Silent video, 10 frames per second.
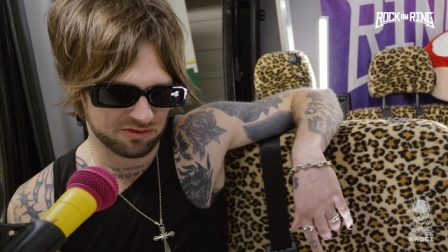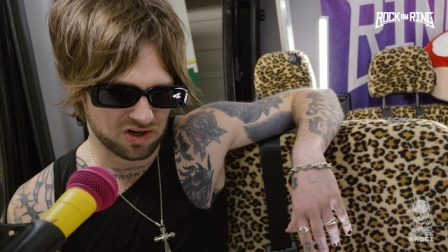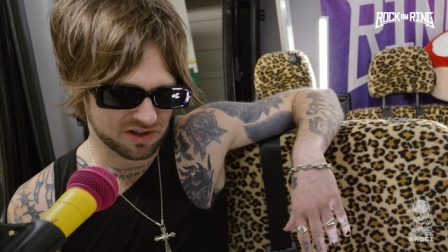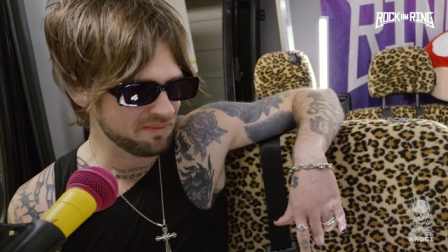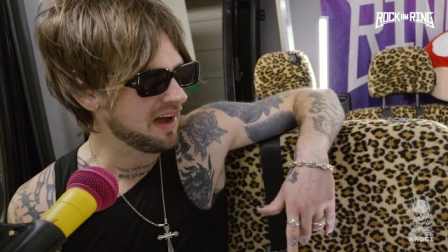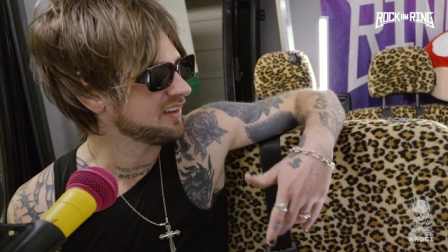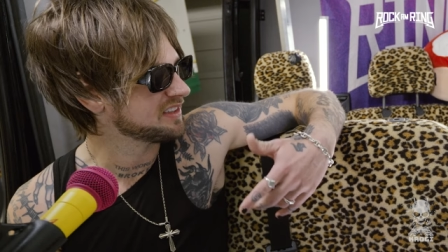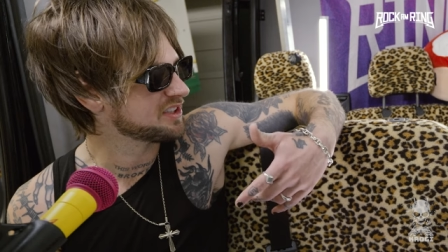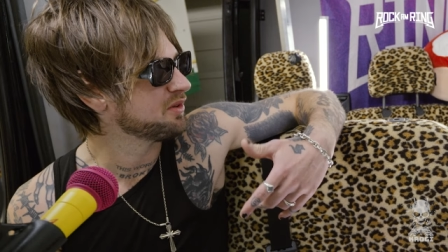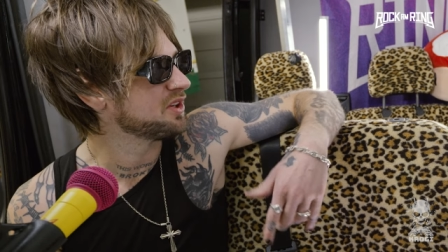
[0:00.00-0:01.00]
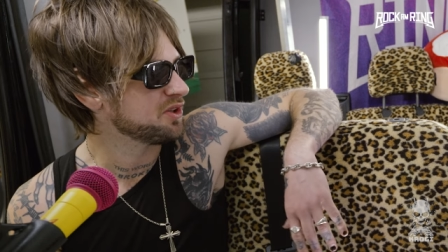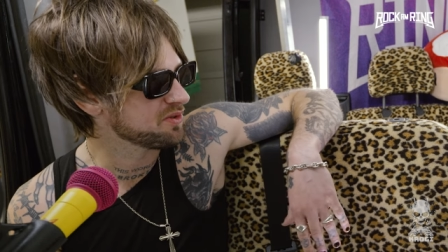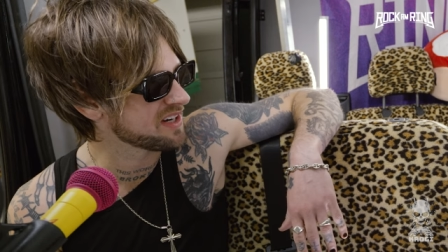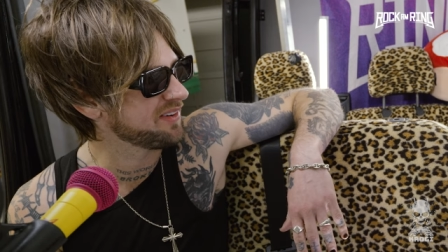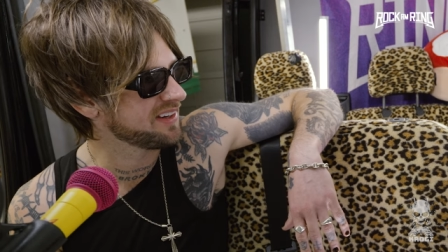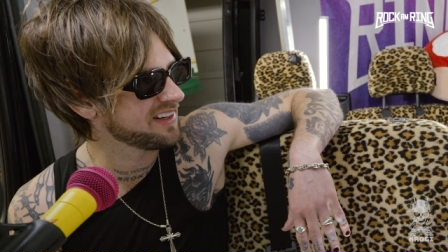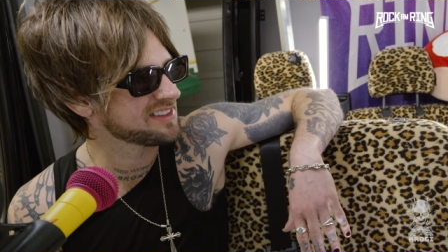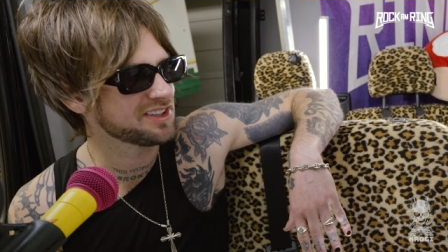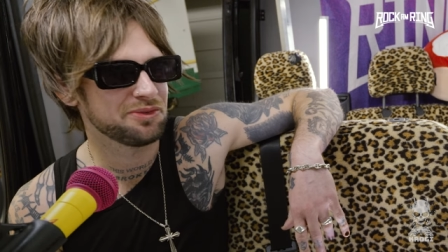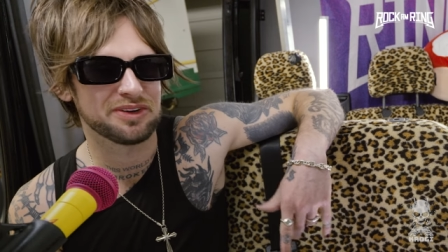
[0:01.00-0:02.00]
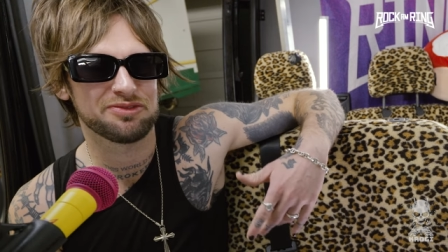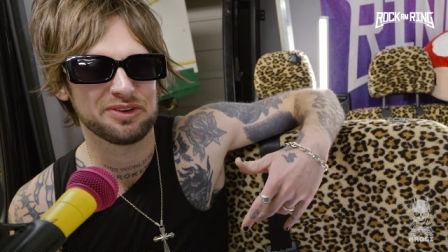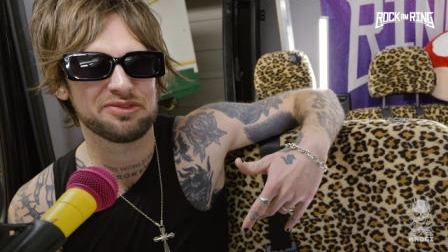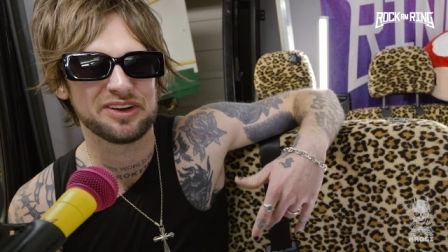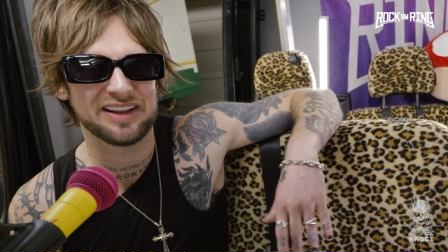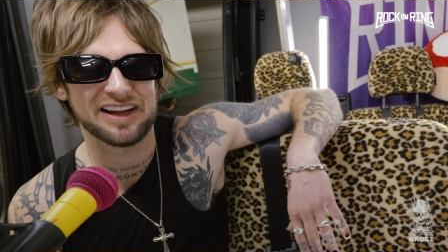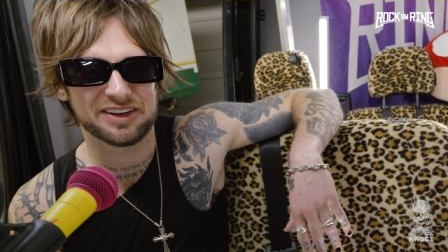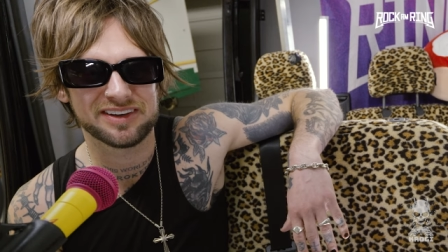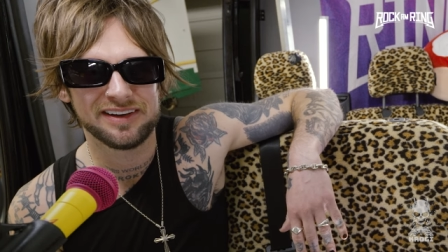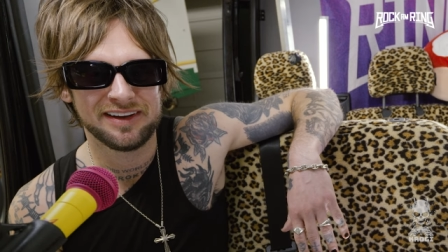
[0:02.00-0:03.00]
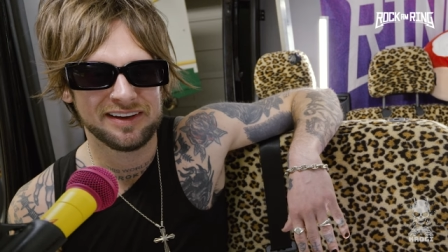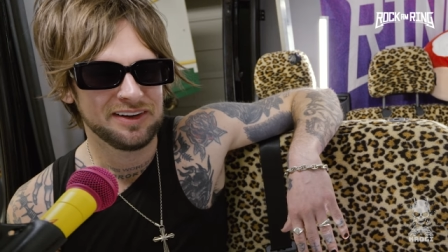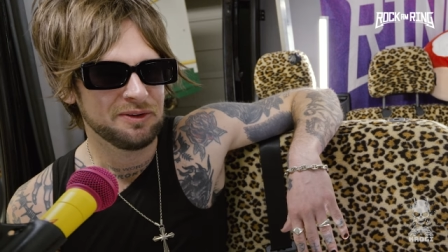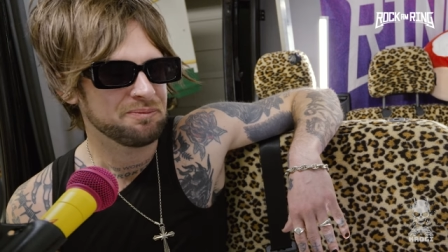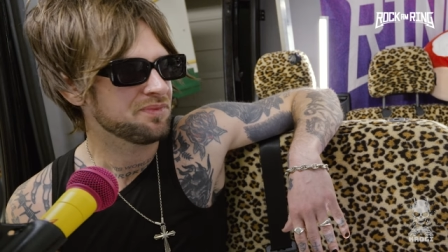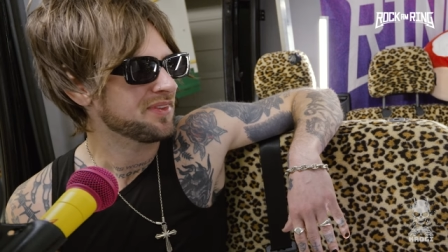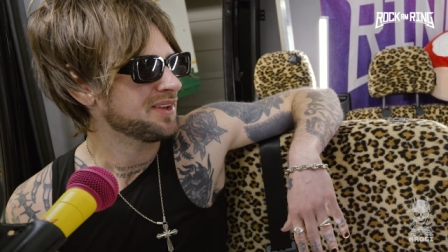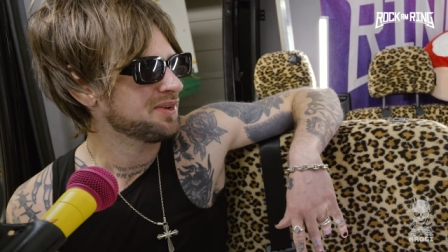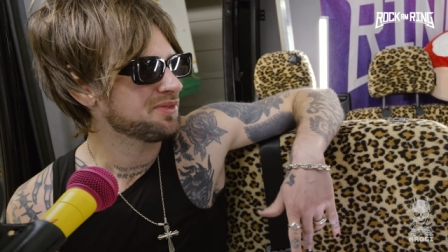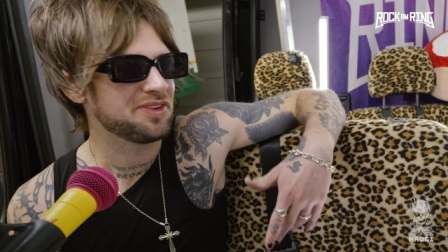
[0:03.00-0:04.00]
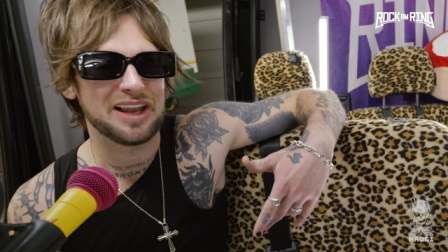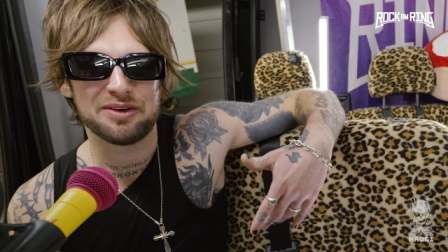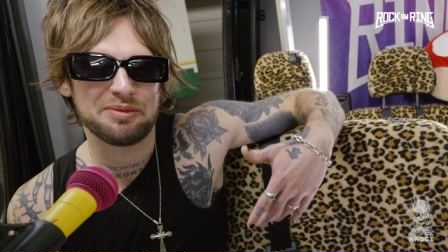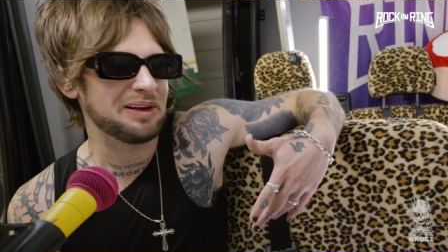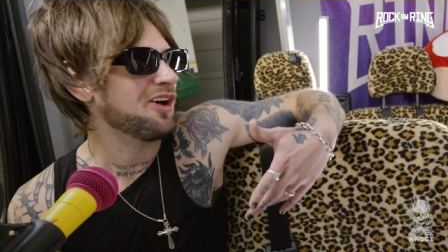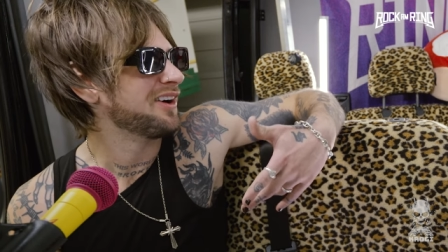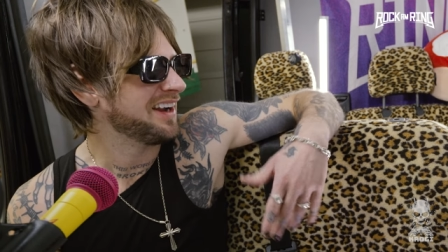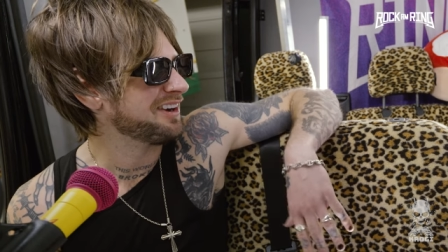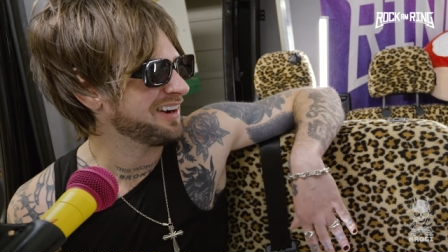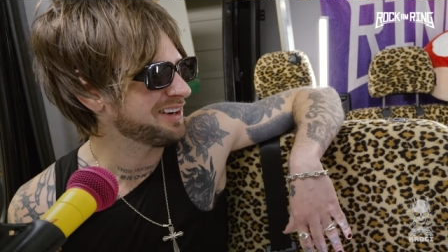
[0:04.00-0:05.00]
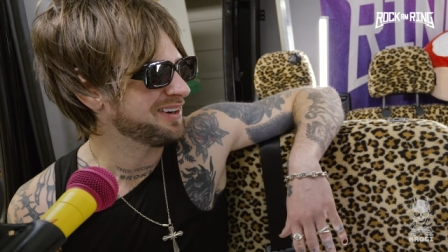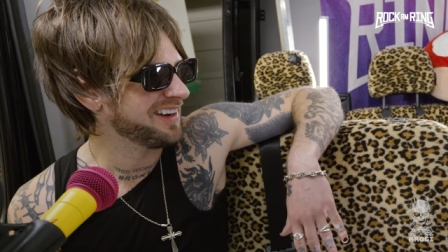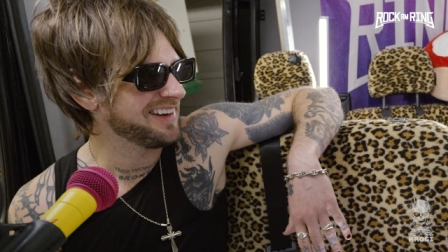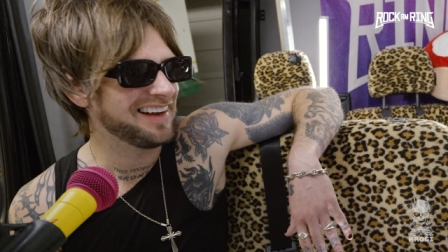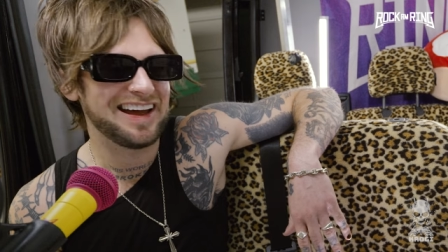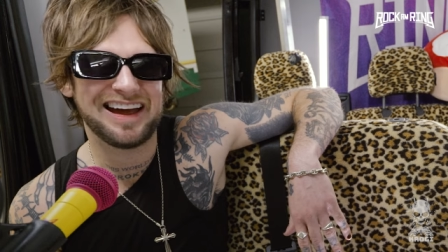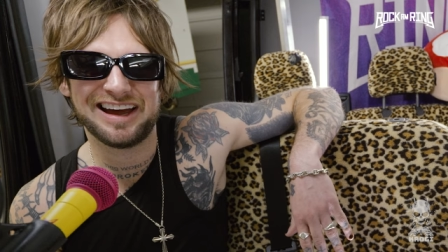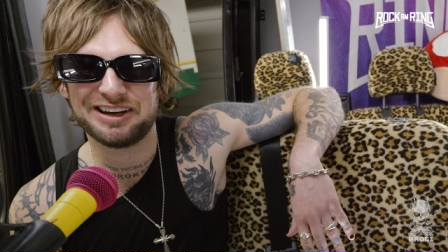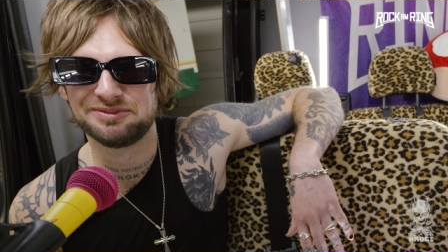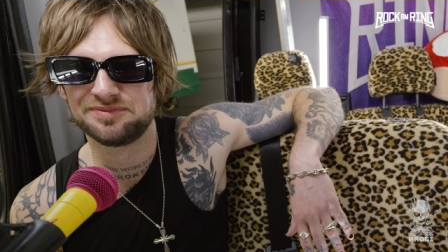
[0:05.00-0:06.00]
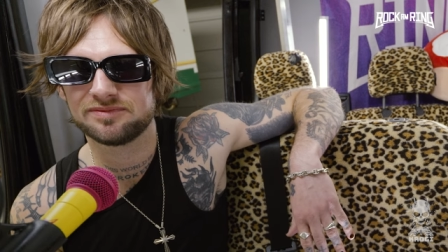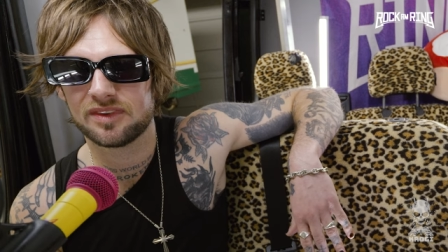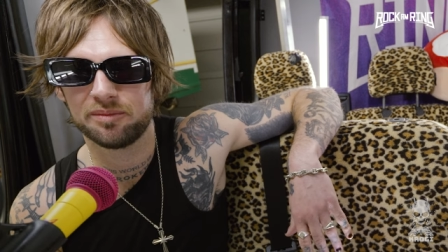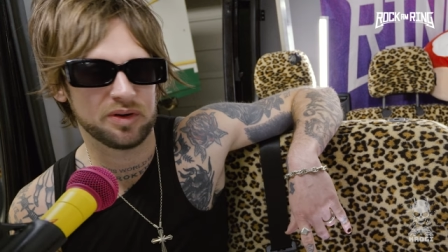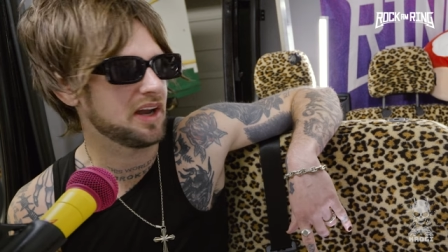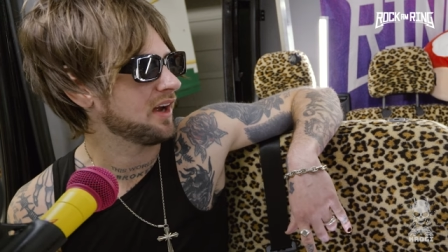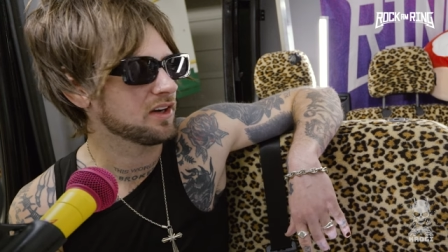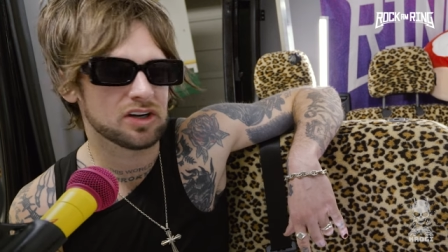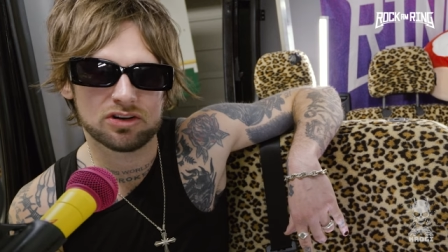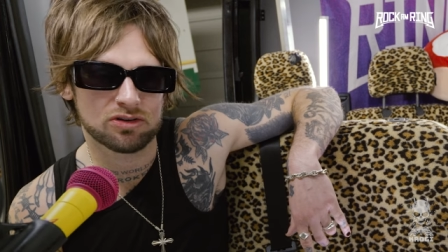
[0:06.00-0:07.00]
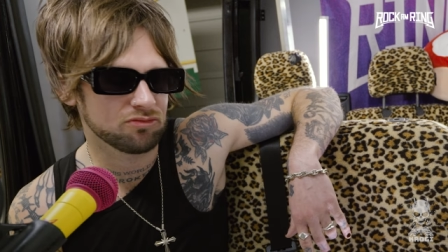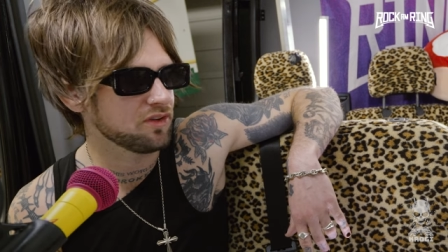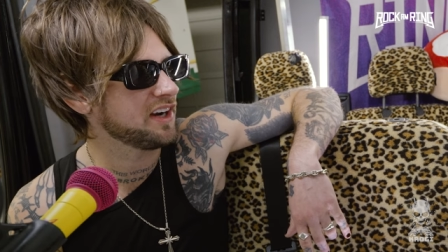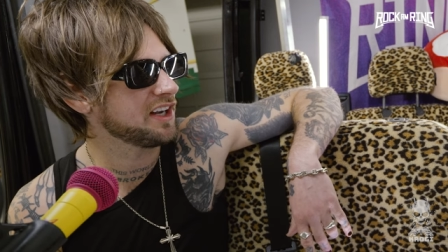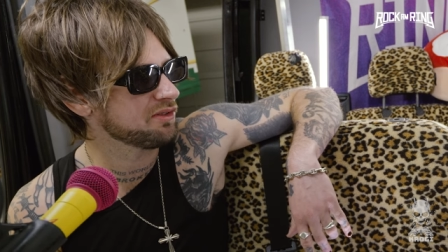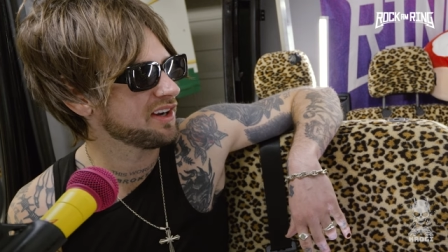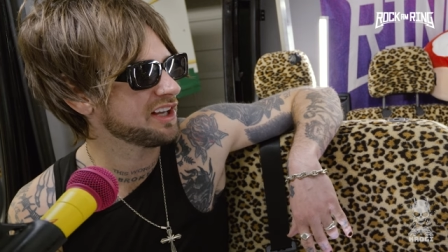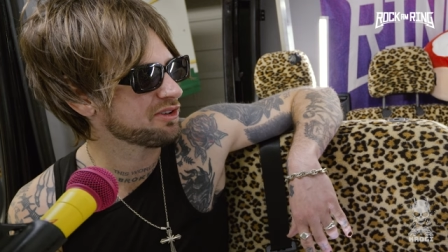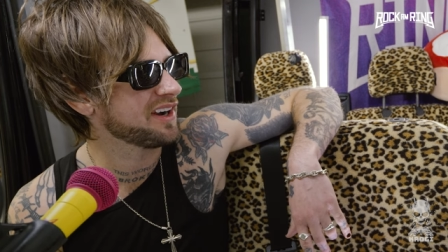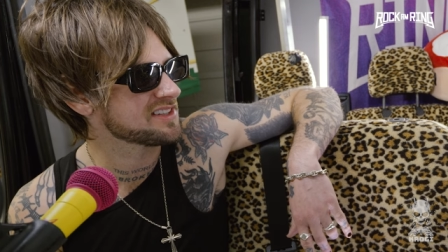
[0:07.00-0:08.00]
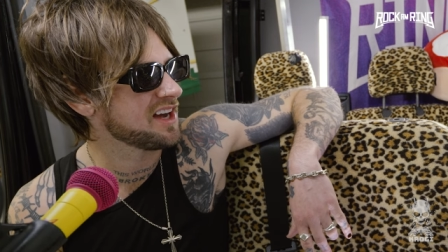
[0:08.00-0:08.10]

rock and metal is so huge out here, yeah. so we, we feel like I love that. Yeah, we feel like we belong here anyway. Yeah, do. Um, but yeah, 100%. really, really great